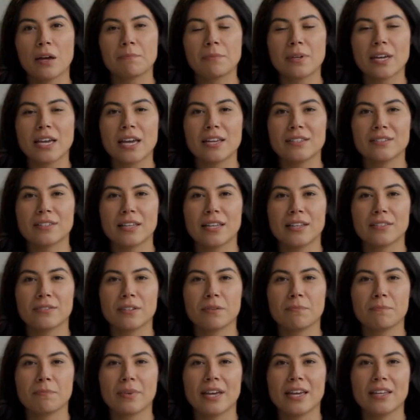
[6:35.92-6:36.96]
but I think the
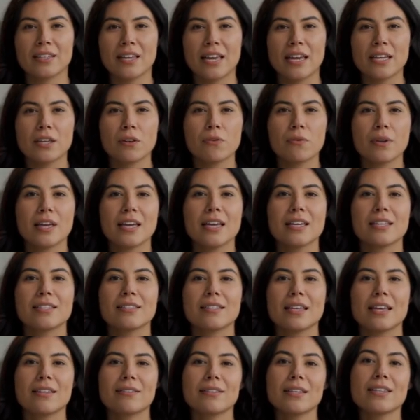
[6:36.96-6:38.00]
big takeaway is
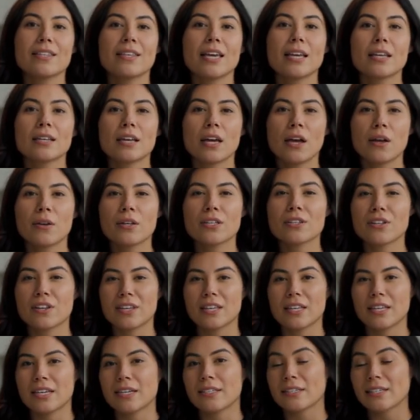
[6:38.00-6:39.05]
that this
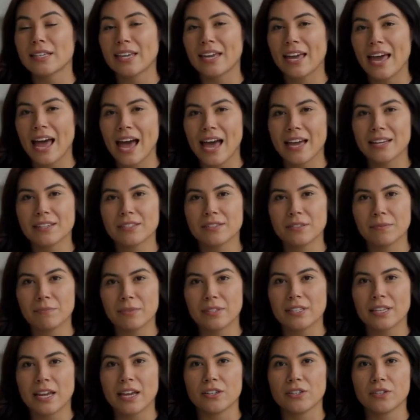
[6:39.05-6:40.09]
technology, it has the
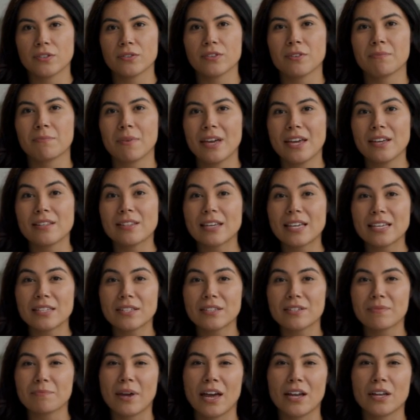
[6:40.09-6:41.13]
potential to make
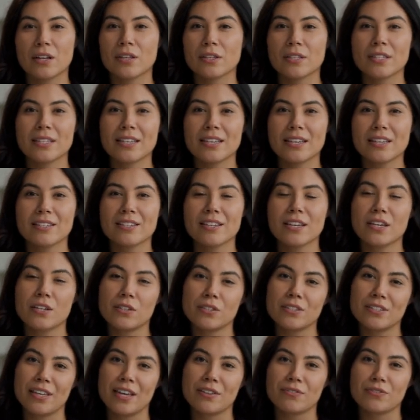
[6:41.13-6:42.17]
things better, easier,
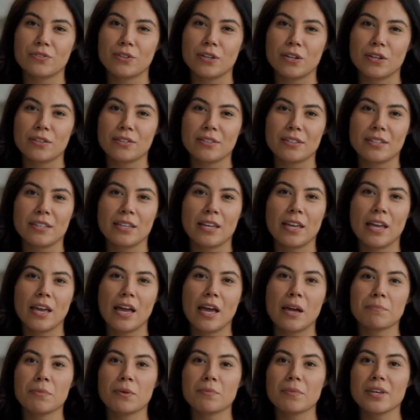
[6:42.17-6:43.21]
safer.
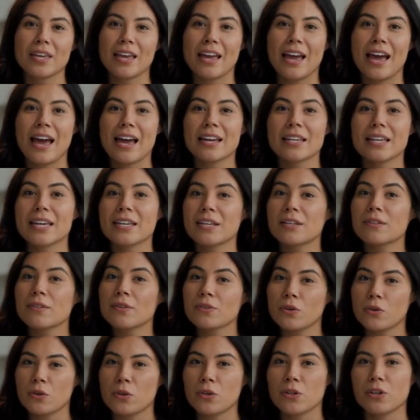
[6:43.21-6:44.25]
But we can't
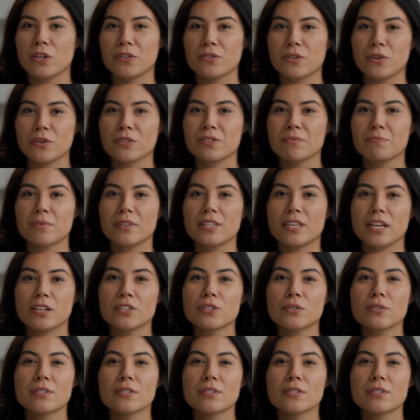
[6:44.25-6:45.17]
ignore those potential